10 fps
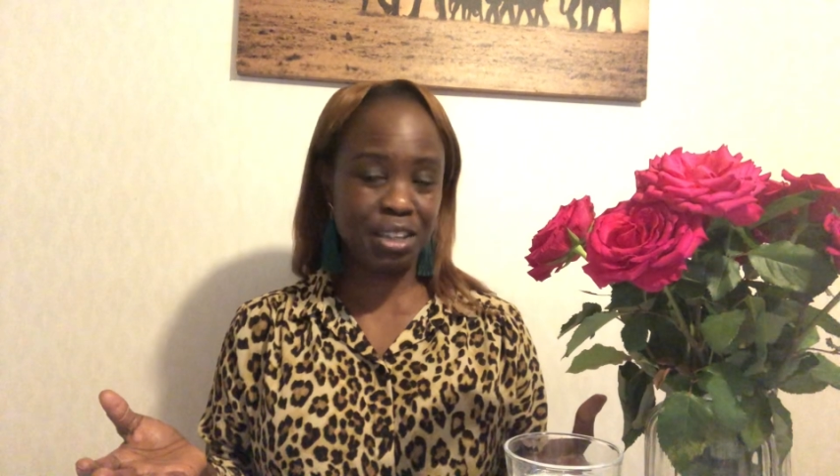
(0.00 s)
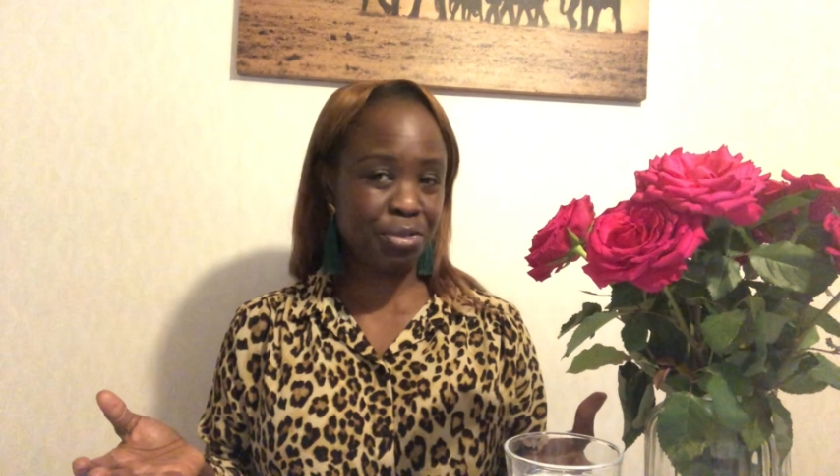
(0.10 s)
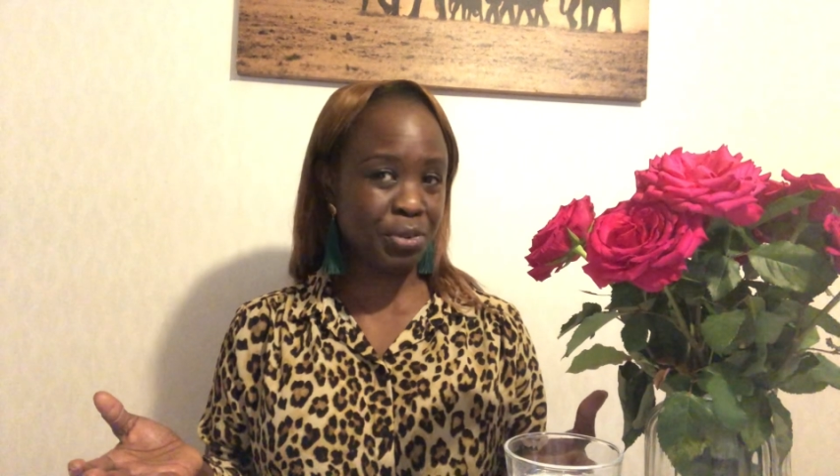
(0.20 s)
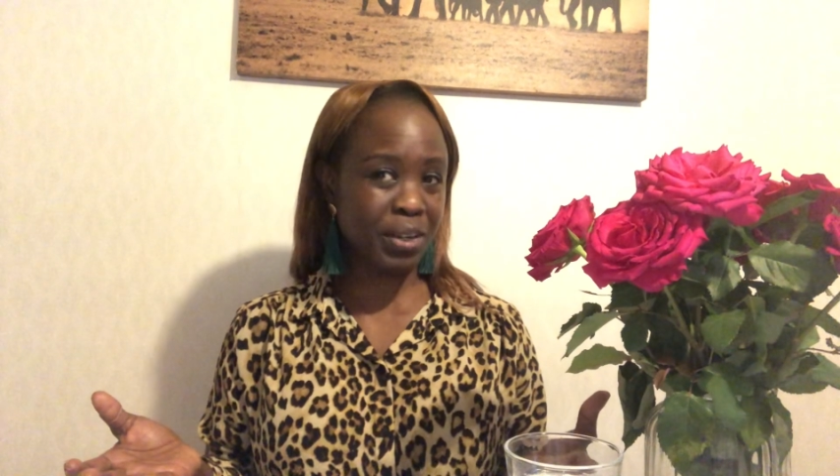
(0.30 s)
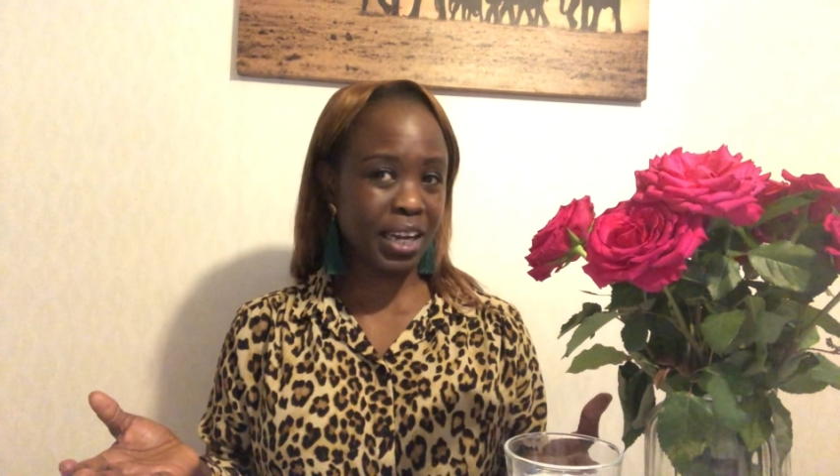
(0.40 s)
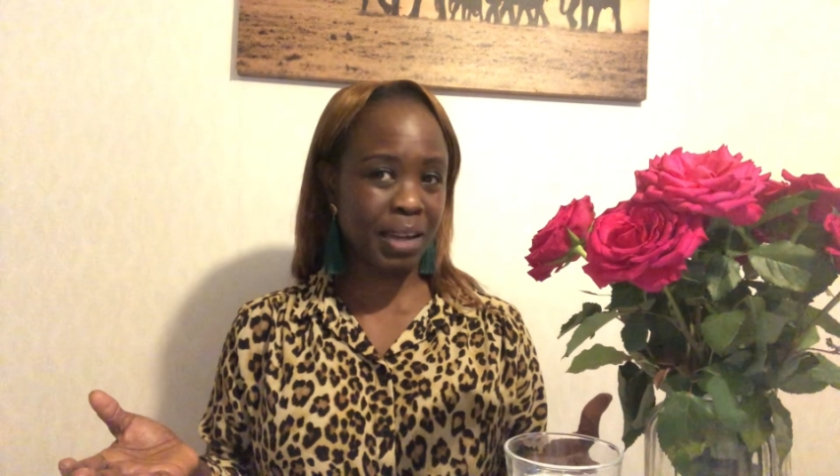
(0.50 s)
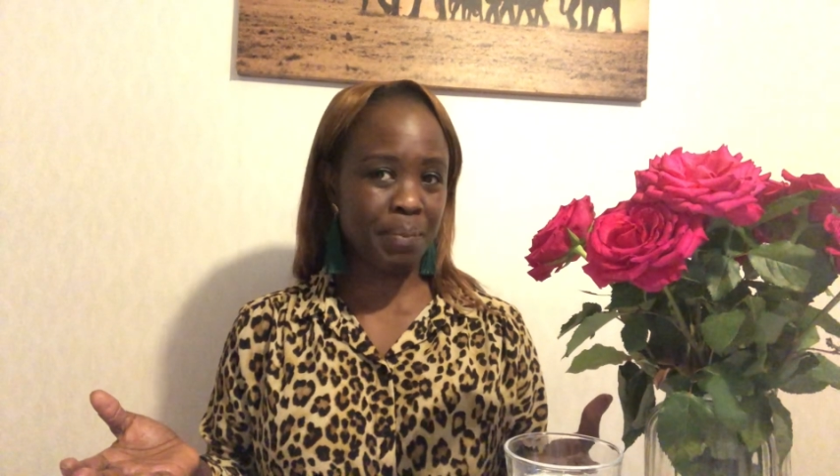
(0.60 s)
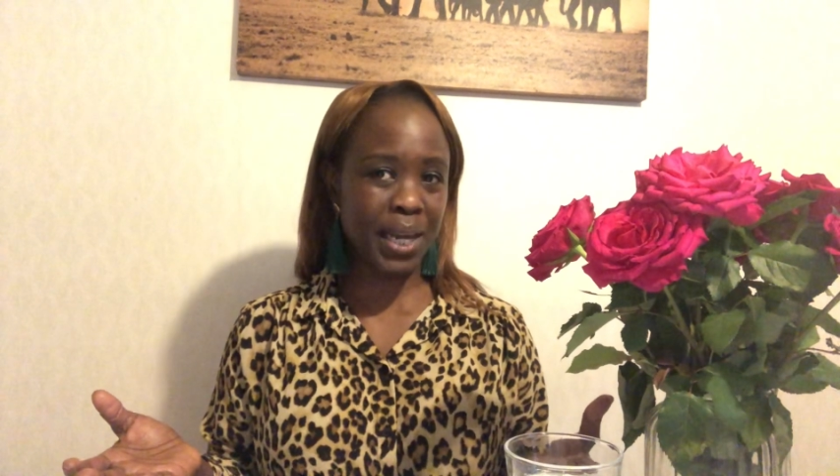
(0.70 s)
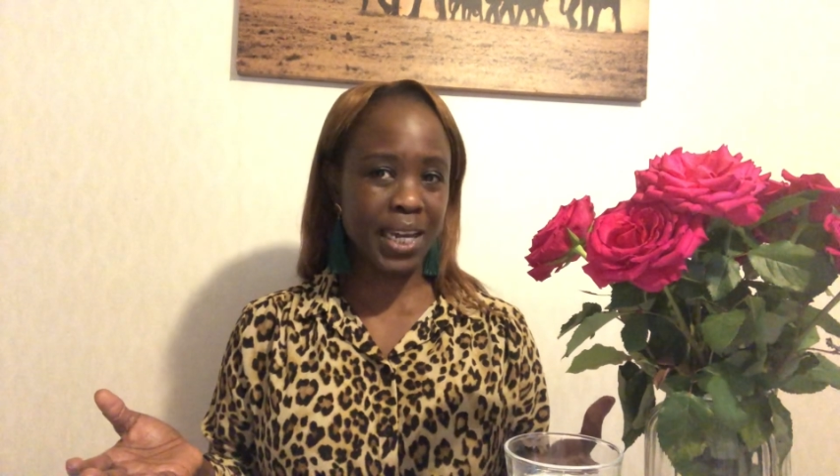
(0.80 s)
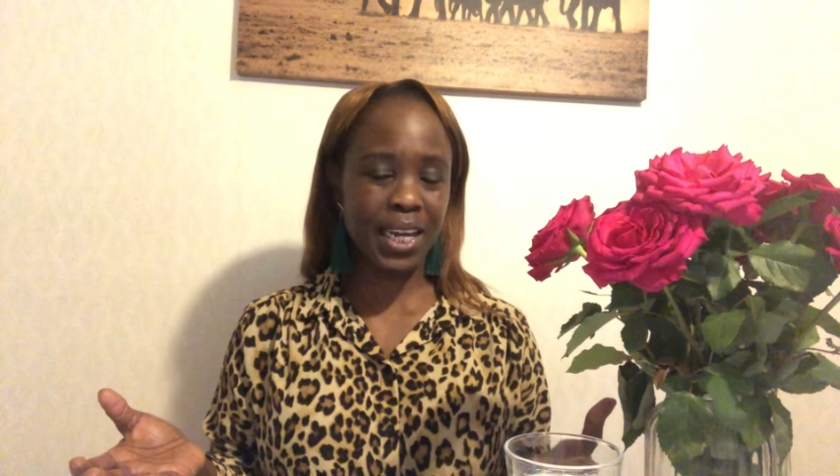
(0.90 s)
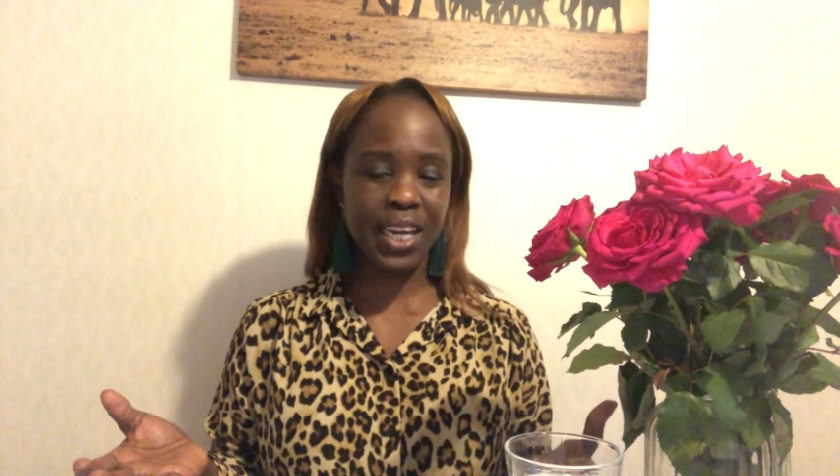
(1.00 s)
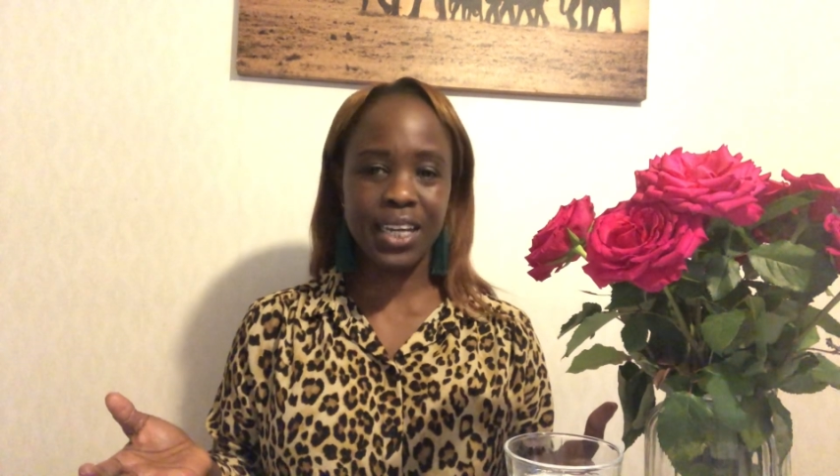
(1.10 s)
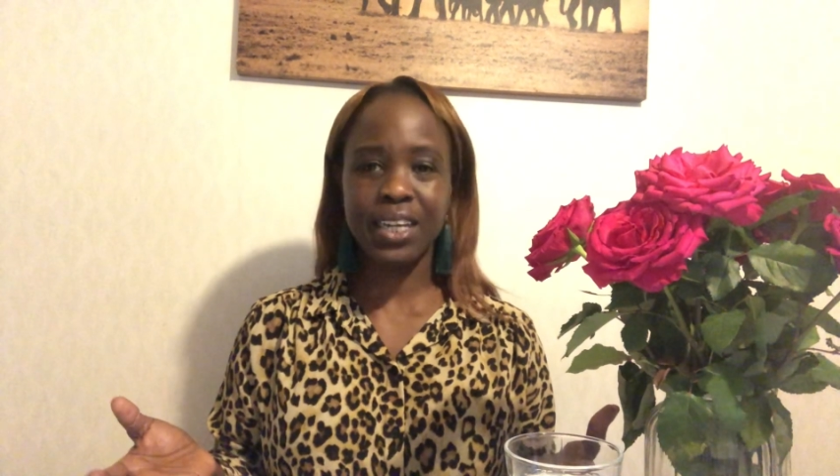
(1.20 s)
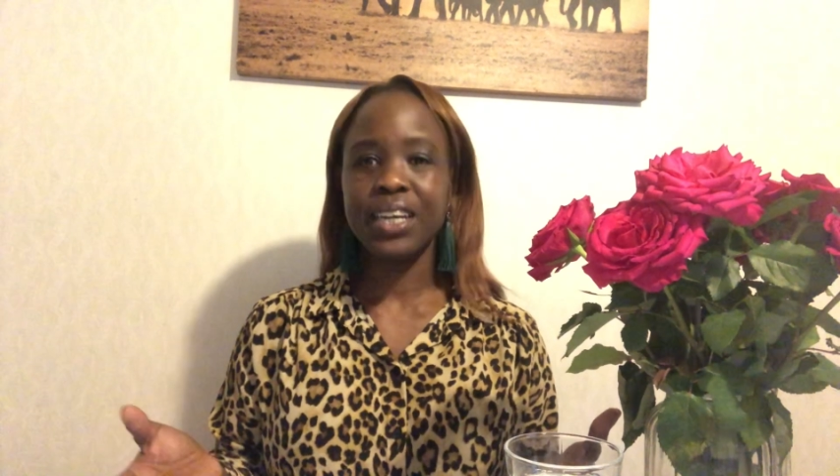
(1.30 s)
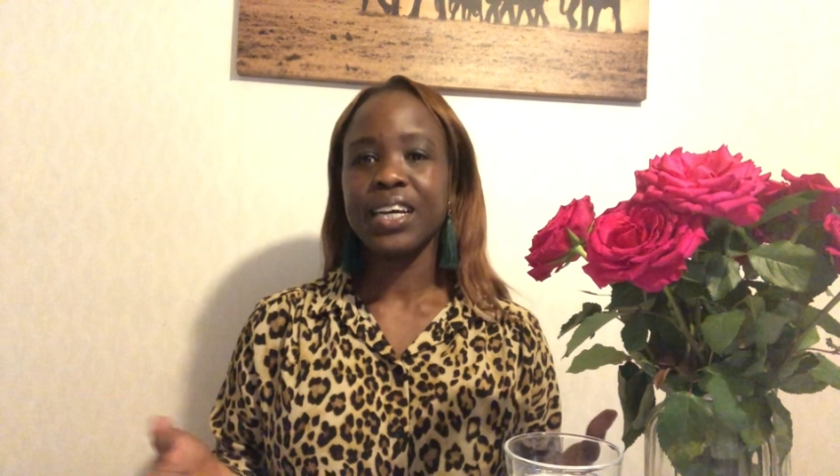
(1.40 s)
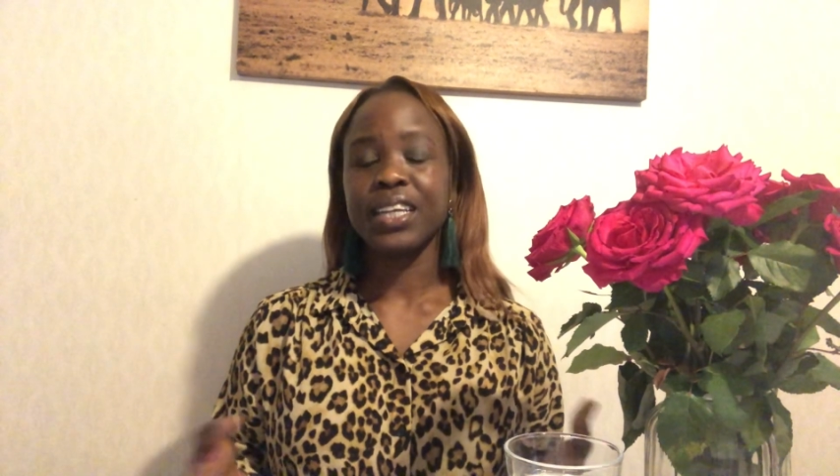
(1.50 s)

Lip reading: If you like baking,